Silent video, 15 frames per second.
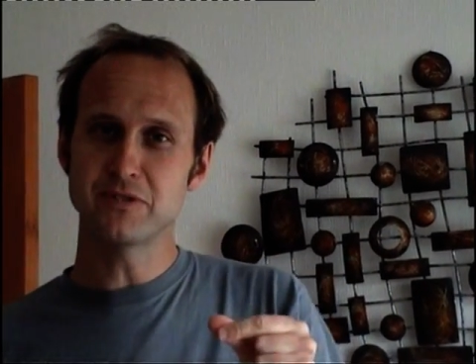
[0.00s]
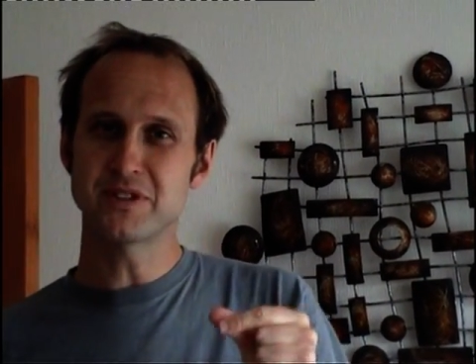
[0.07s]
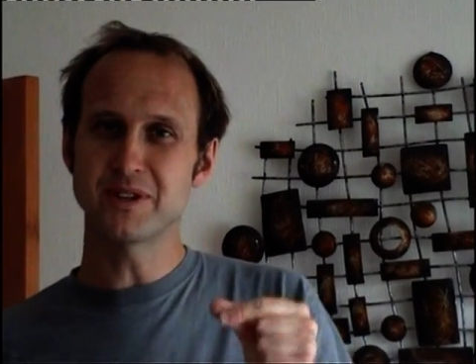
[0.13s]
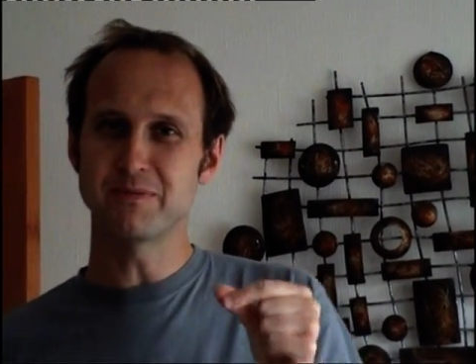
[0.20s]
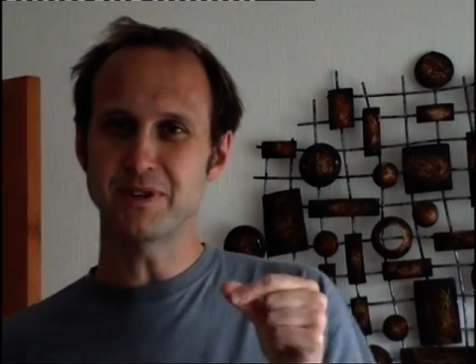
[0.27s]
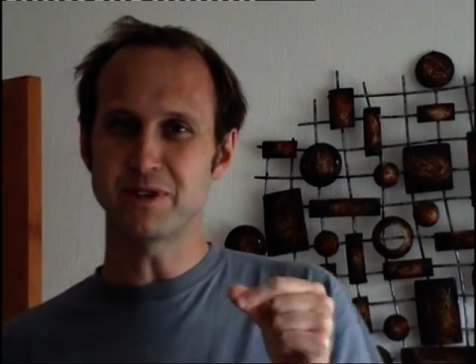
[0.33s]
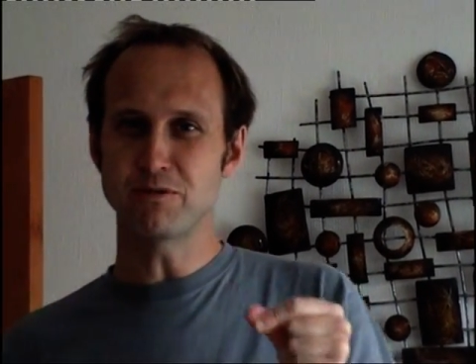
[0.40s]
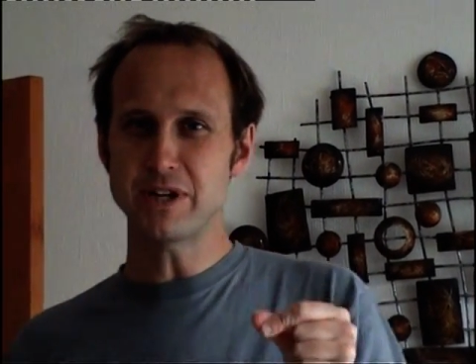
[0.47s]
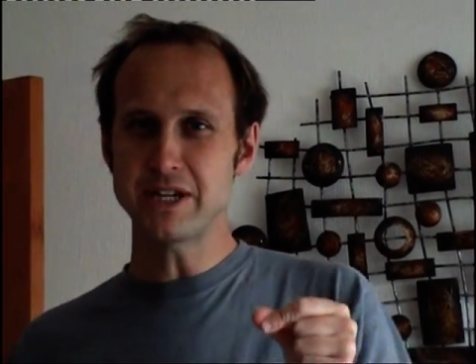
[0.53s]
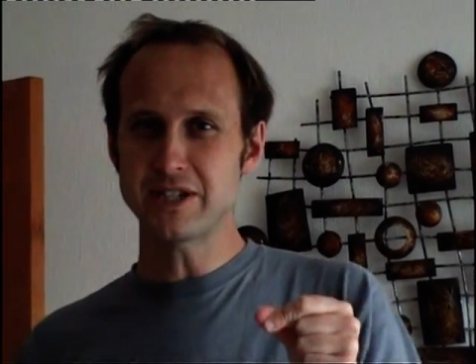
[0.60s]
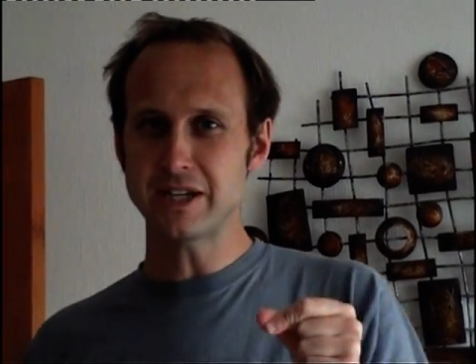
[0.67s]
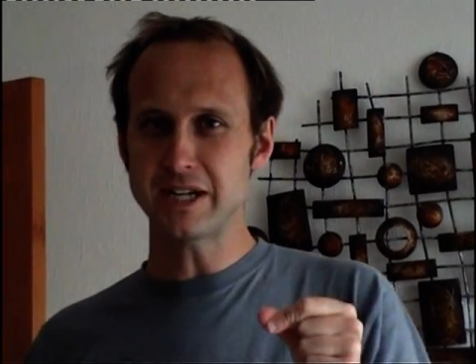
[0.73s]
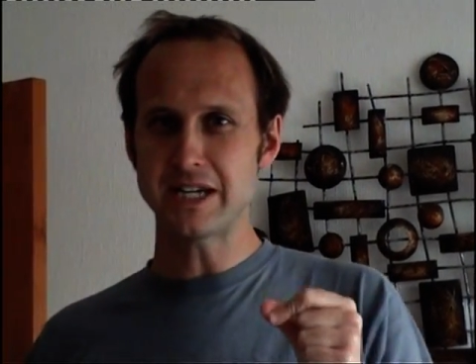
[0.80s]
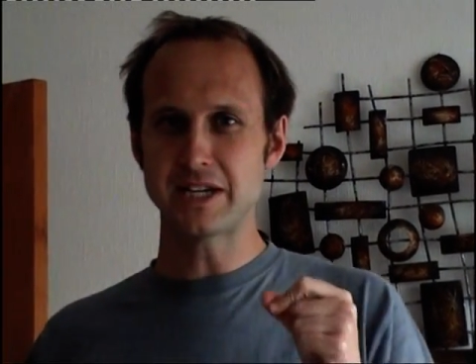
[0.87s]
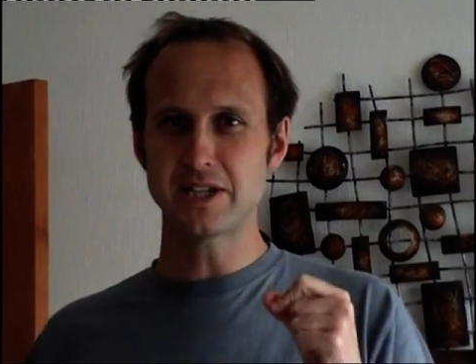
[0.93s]
of something
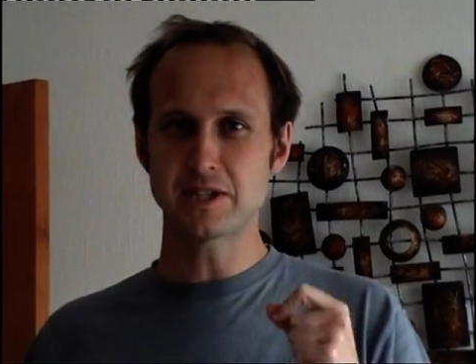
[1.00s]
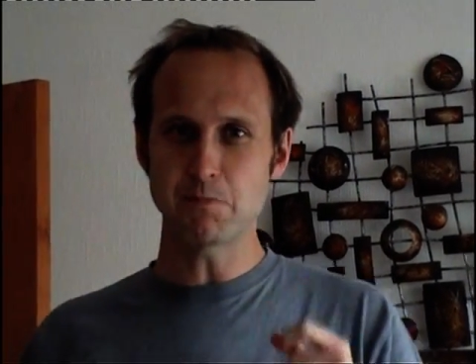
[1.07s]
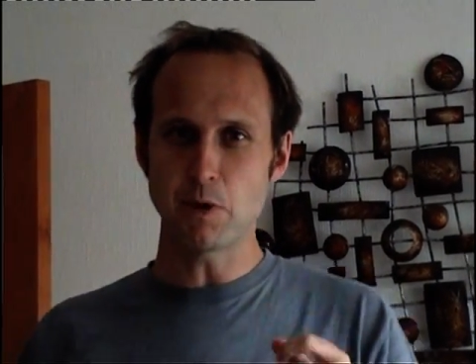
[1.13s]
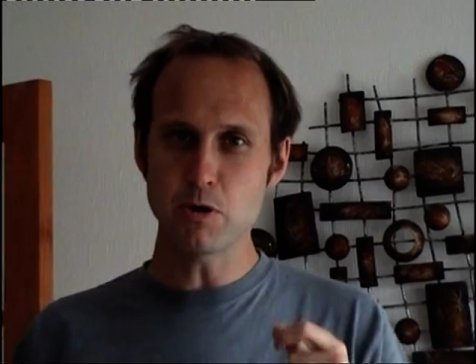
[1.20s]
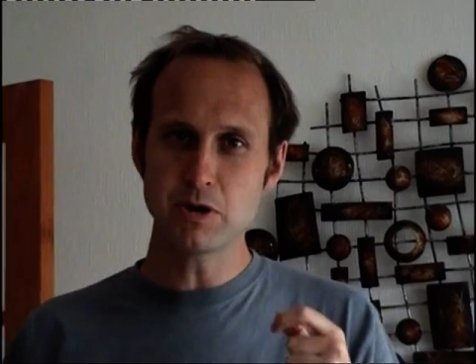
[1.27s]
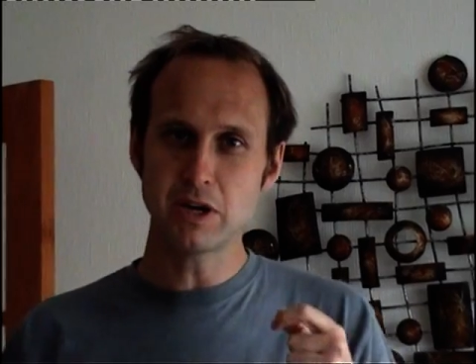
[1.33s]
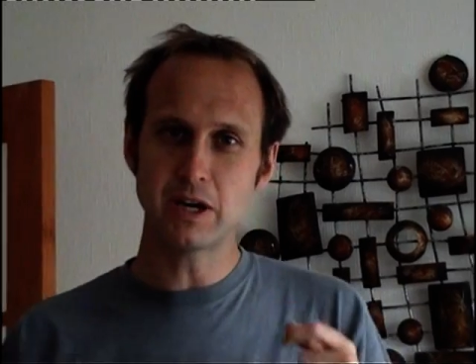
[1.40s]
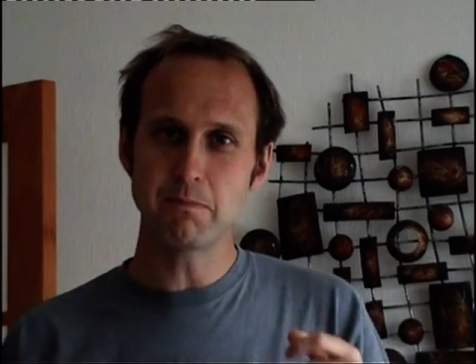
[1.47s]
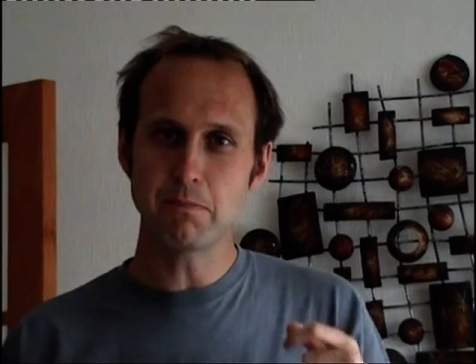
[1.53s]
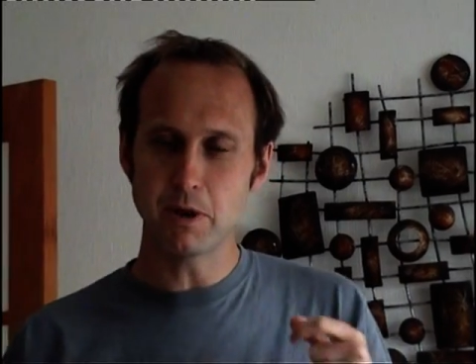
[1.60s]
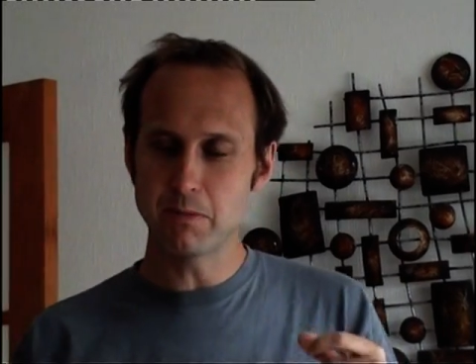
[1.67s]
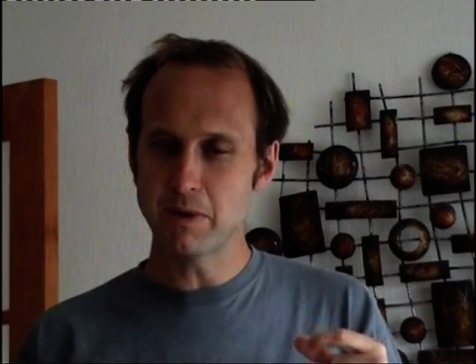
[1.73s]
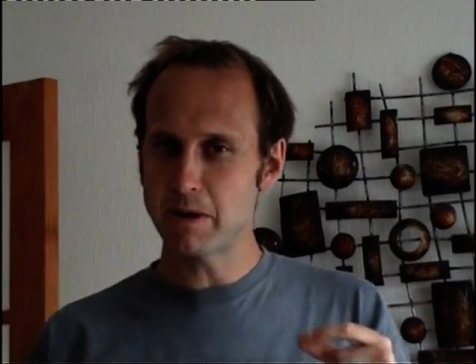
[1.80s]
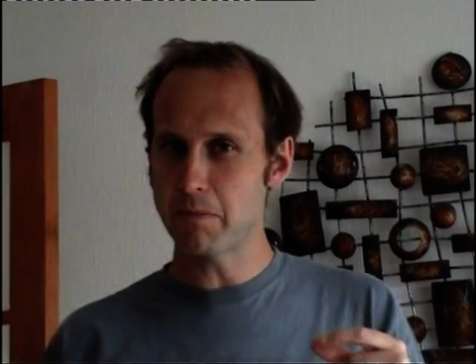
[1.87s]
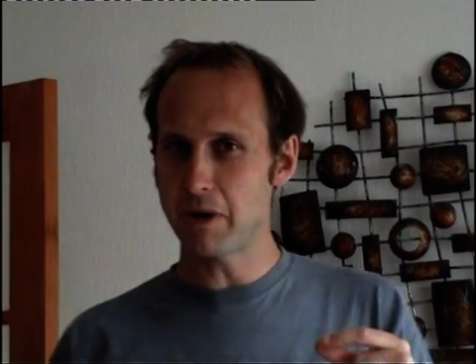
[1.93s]
recently is smoking in
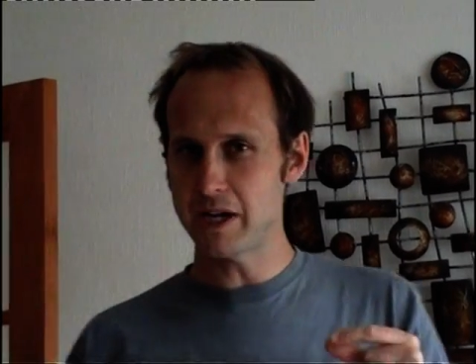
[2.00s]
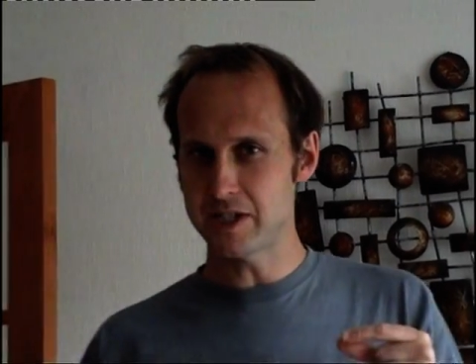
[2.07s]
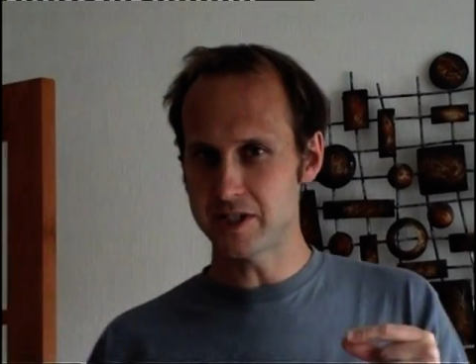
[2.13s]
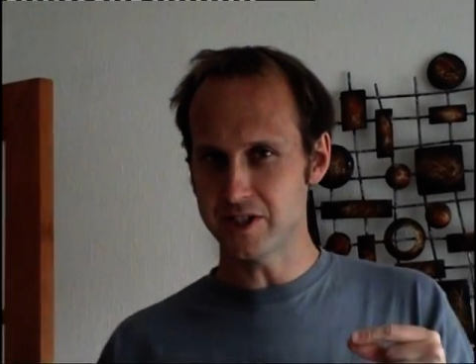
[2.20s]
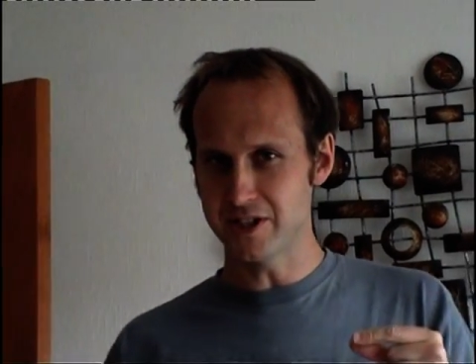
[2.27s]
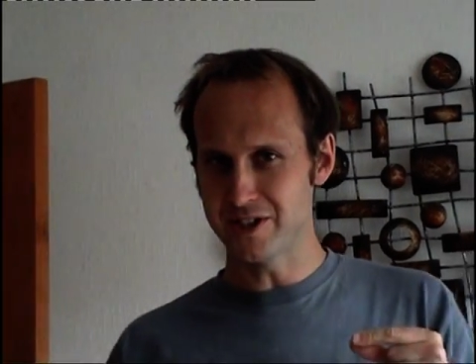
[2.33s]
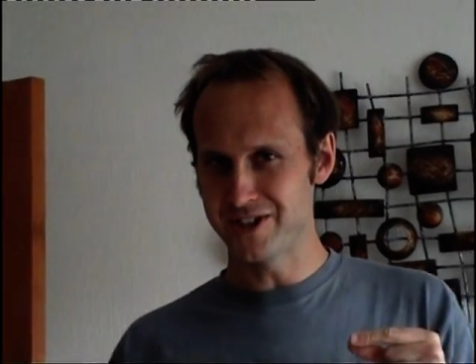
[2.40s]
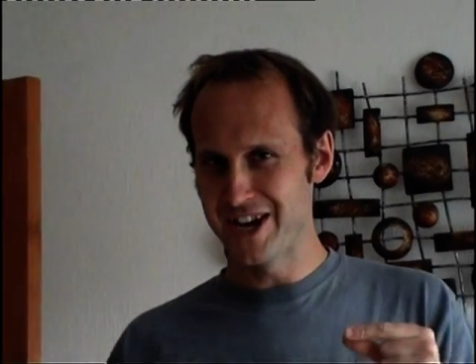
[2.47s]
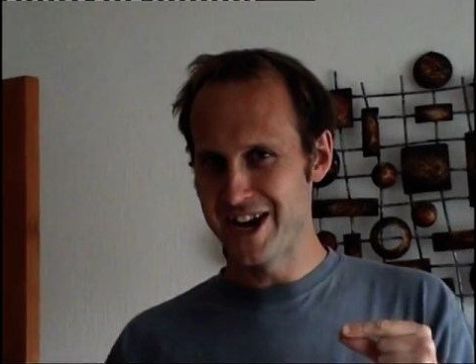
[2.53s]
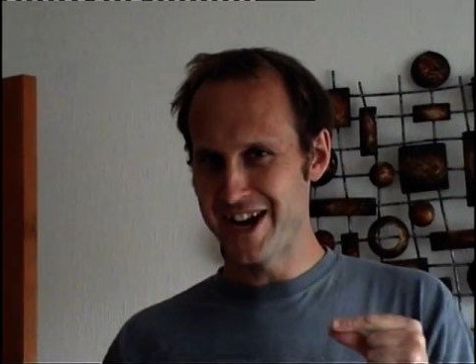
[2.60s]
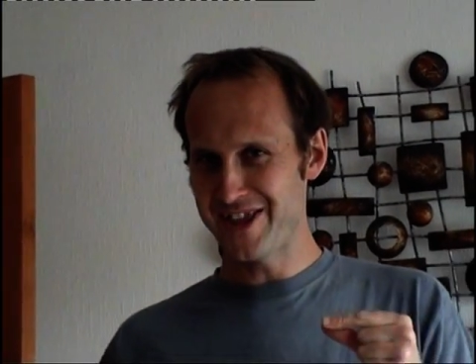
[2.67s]
public places.